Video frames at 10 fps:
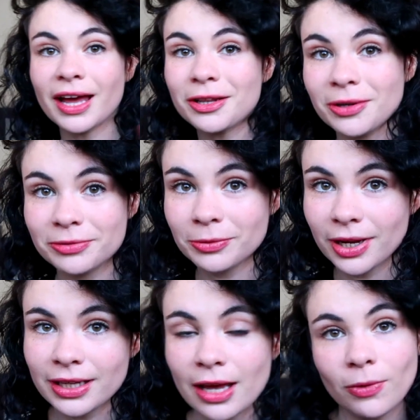Hello
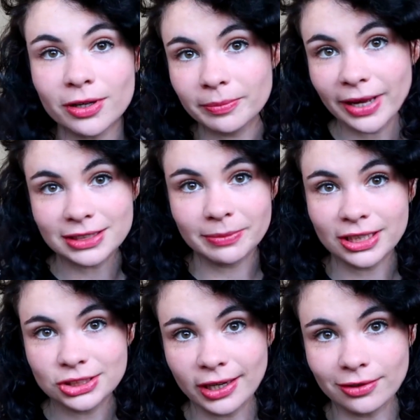everyone and welcome back to my
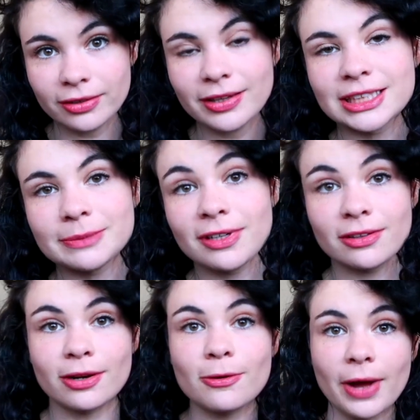channel. It's been a
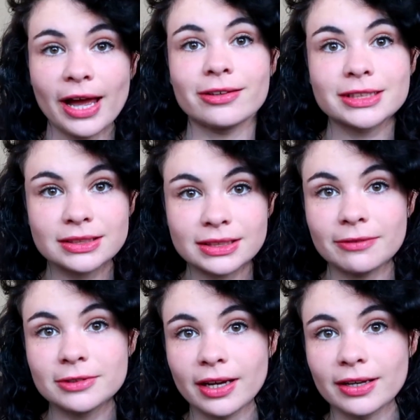little while since
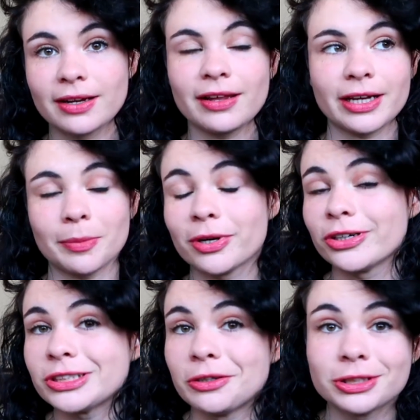I've done like a
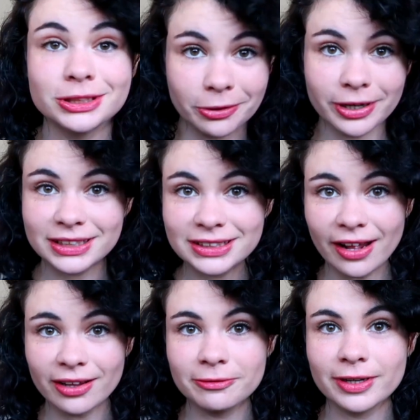personal story
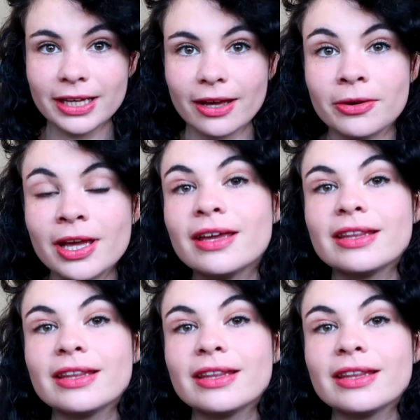style of video.